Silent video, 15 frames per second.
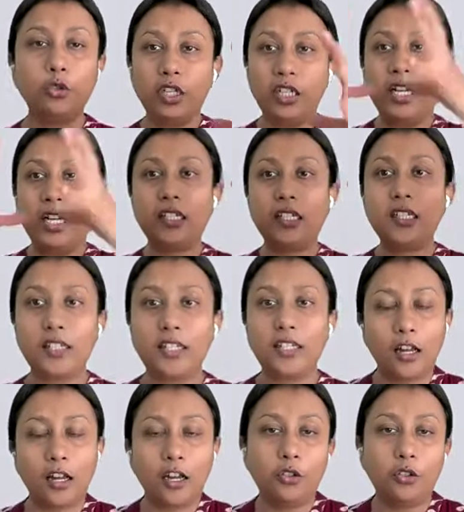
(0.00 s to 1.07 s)
to create a
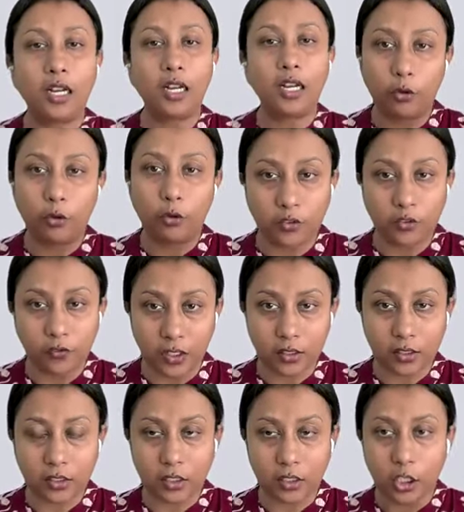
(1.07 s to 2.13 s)
scenario and how it
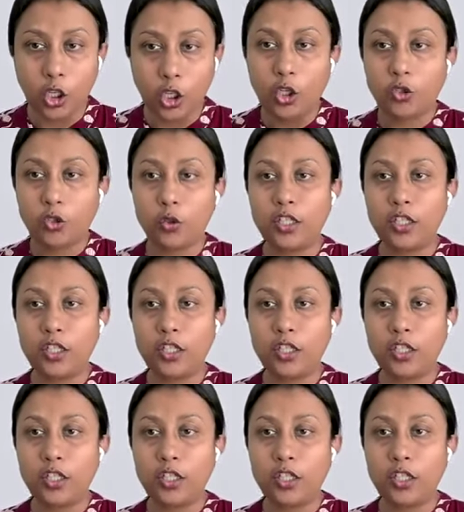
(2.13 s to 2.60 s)
works.